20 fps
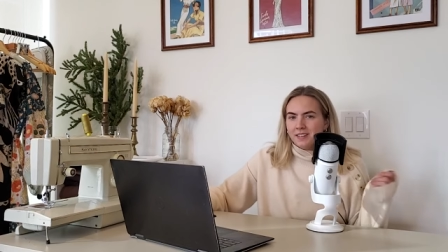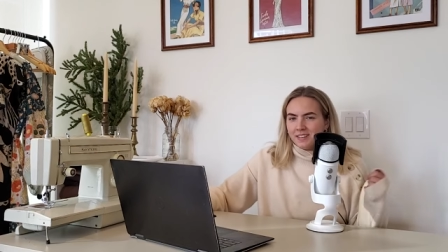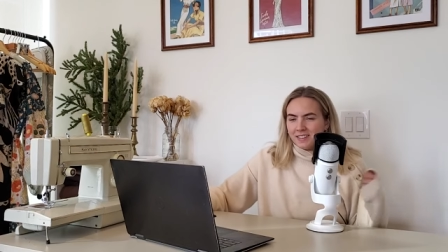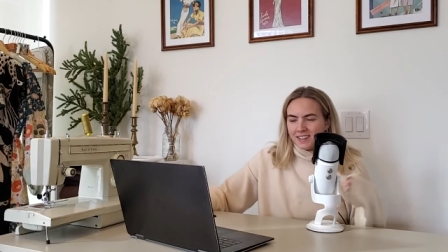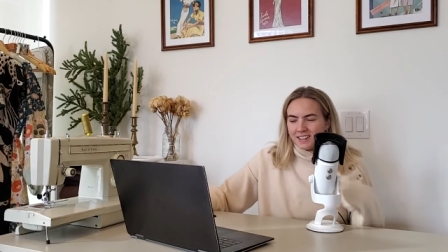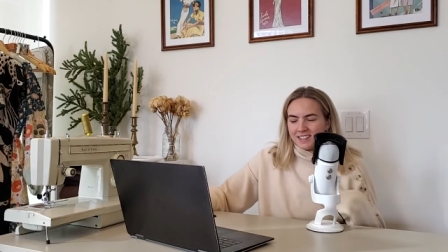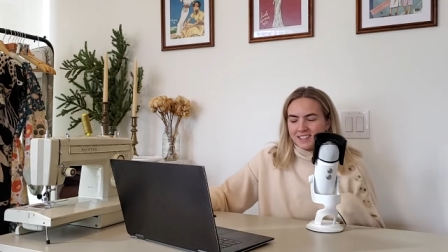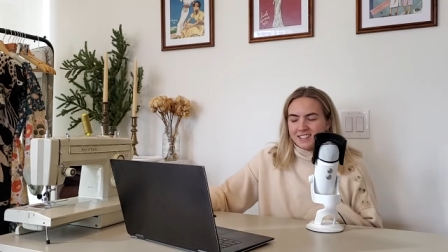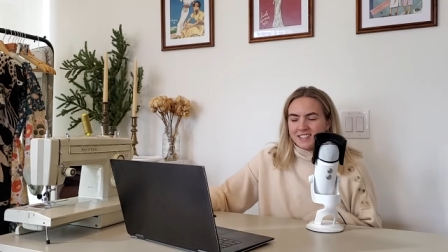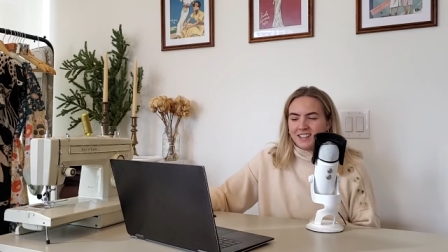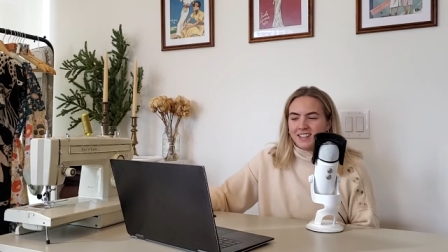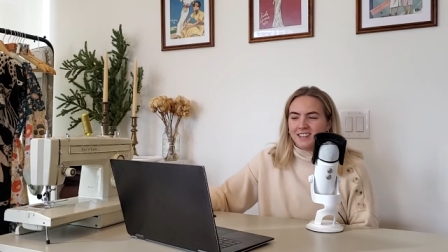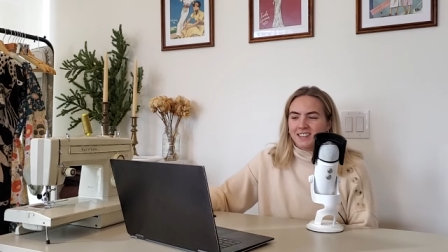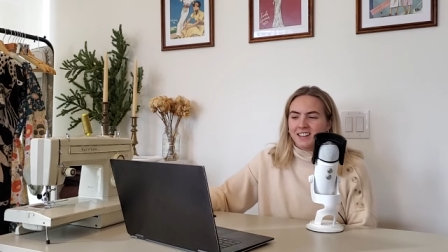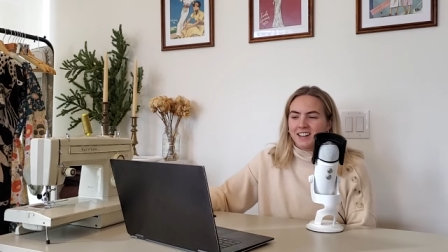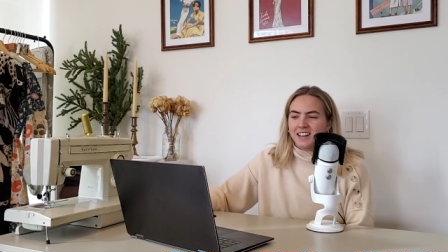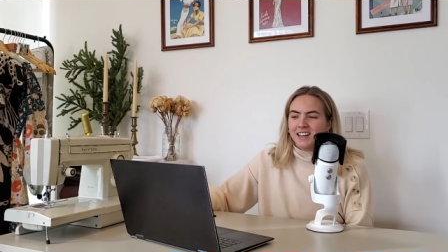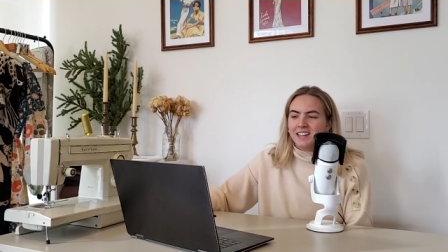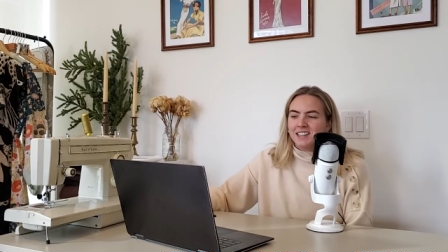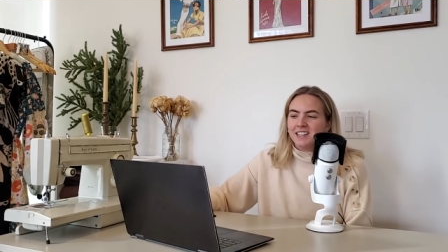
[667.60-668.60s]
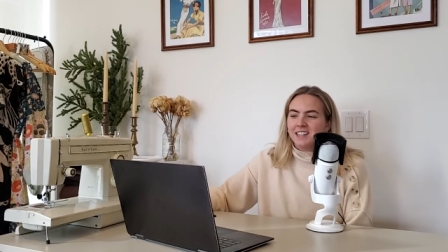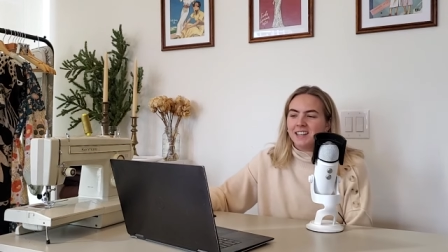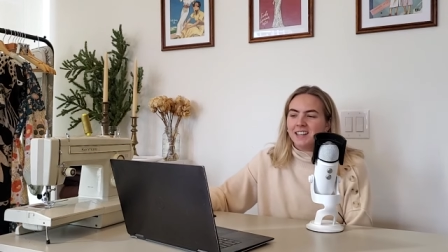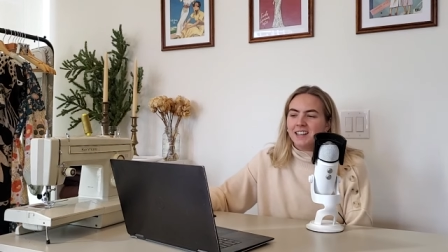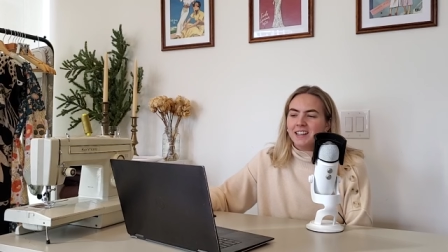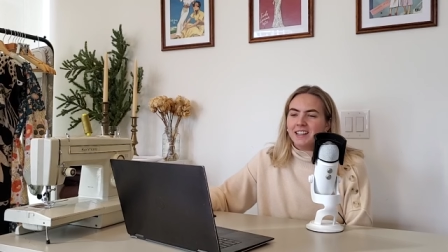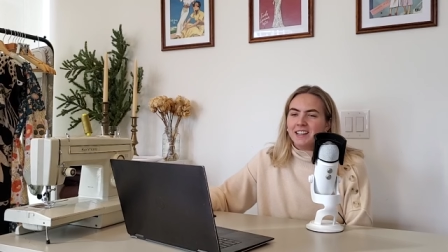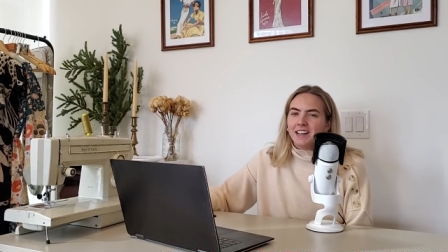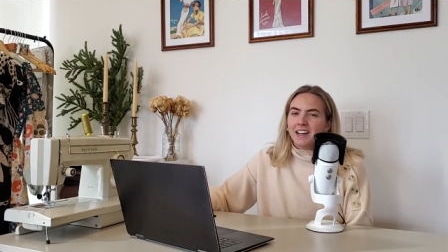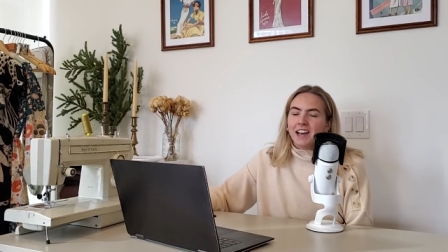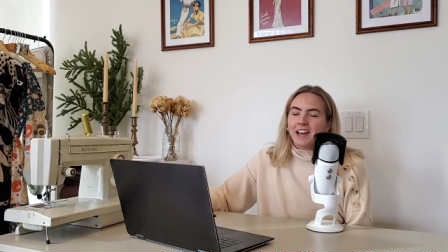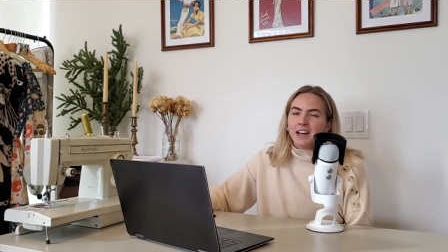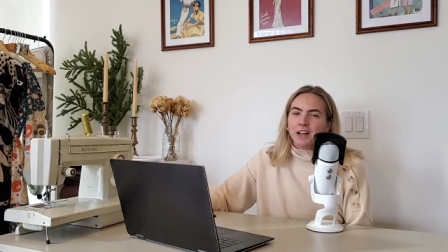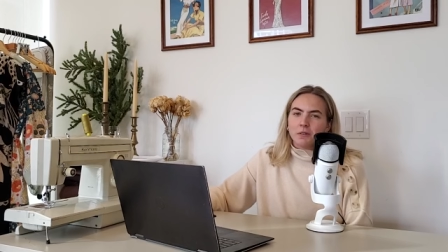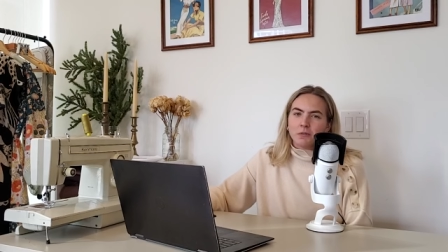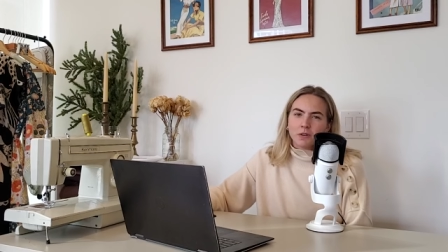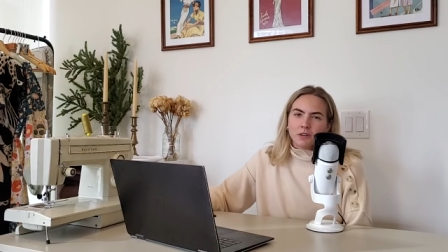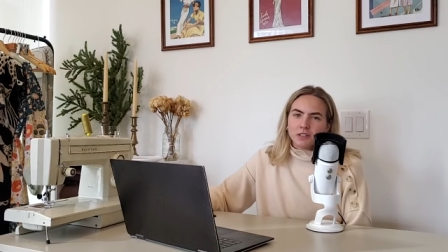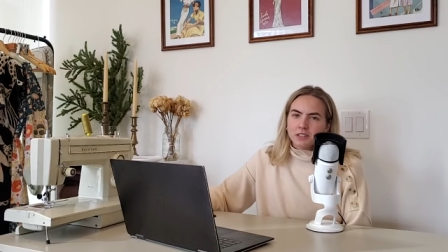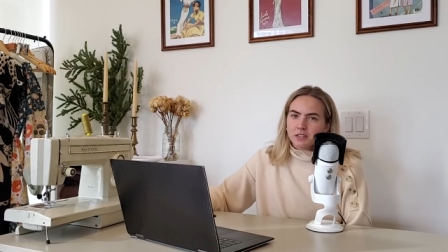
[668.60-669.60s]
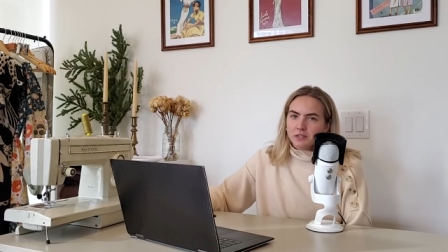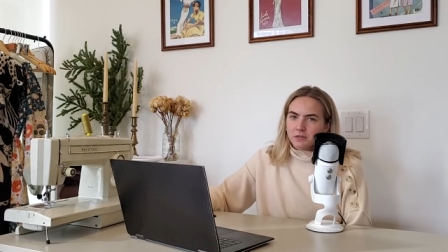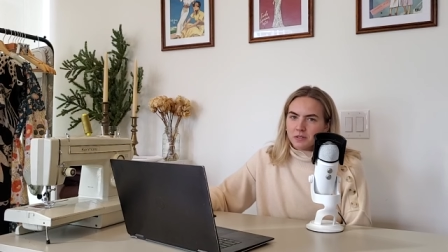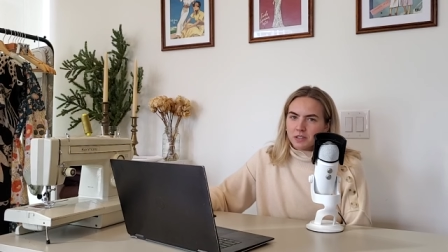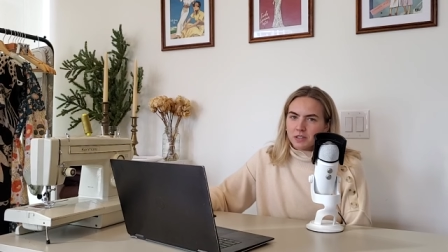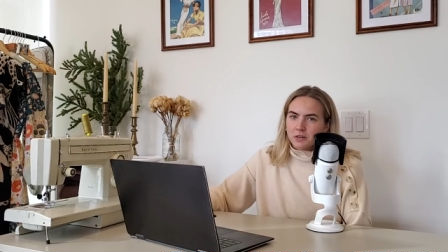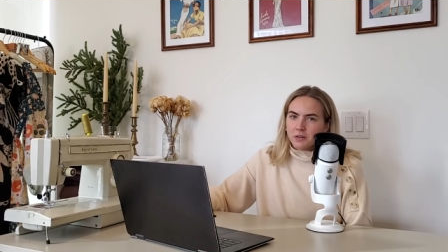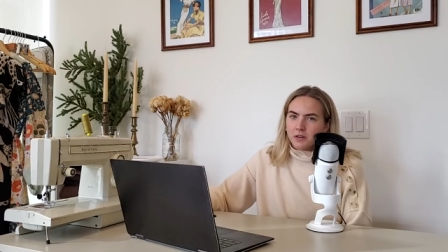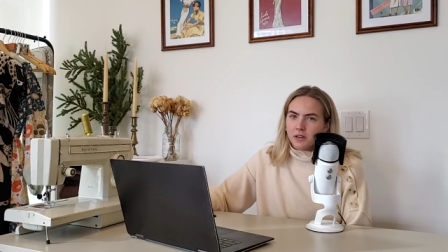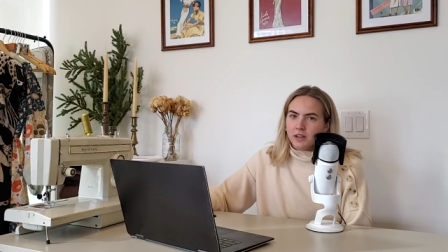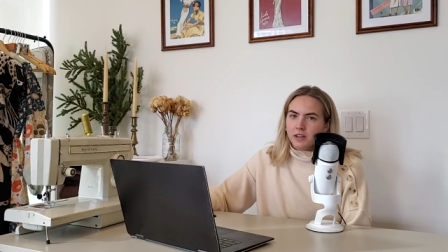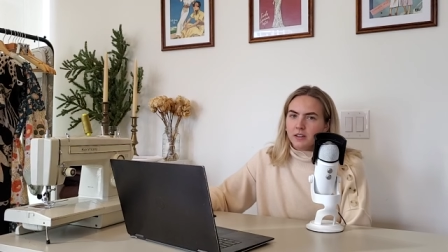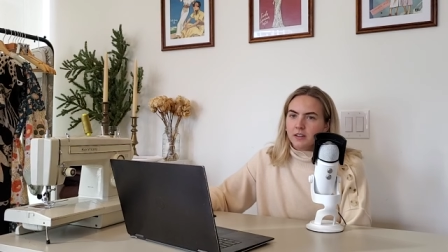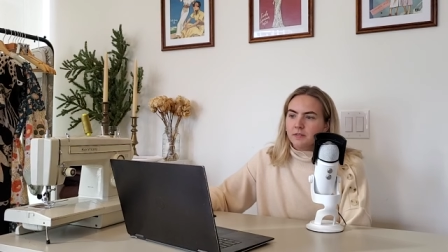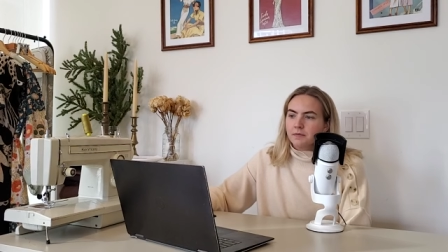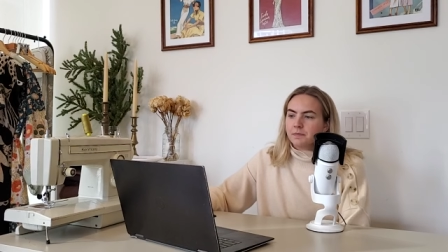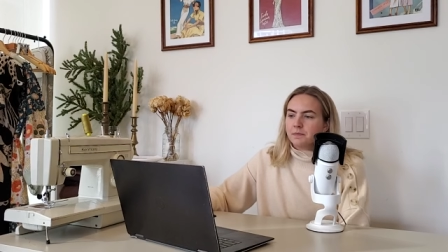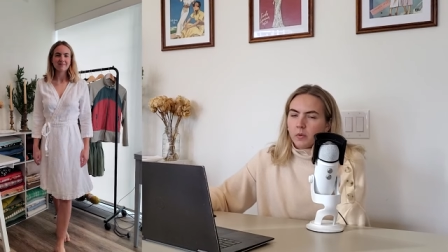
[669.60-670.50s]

and things like that and I wanted to recreate it.